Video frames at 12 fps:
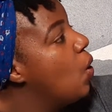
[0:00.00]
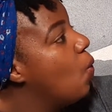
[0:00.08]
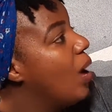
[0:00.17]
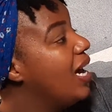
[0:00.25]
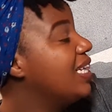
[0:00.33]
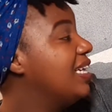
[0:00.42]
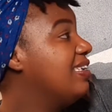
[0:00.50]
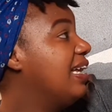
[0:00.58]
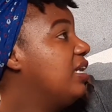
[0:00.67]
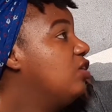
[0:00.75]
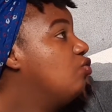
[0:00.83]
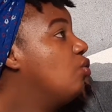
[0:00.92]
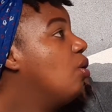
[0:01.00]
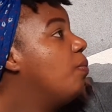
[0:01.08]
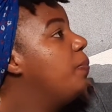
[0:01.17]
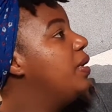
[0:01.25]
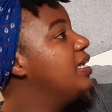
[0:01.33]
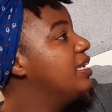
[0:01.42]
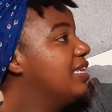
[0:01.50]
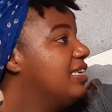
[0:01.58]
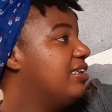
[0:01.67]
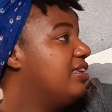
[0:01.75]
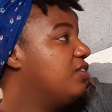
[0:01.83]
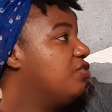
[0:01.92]
work that I need to complete
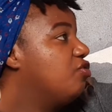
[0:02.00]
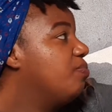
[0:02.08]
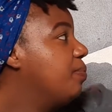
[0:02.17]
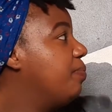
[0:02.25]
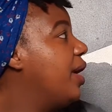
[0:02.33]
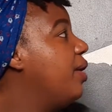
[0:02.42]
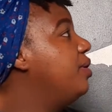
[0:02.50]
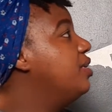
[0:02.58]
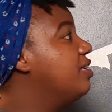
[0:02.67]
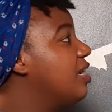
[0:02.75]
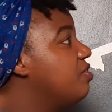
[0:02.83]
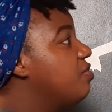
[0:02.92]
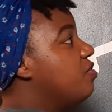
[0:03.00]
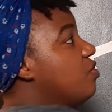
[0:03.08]
that needs to be prioritized.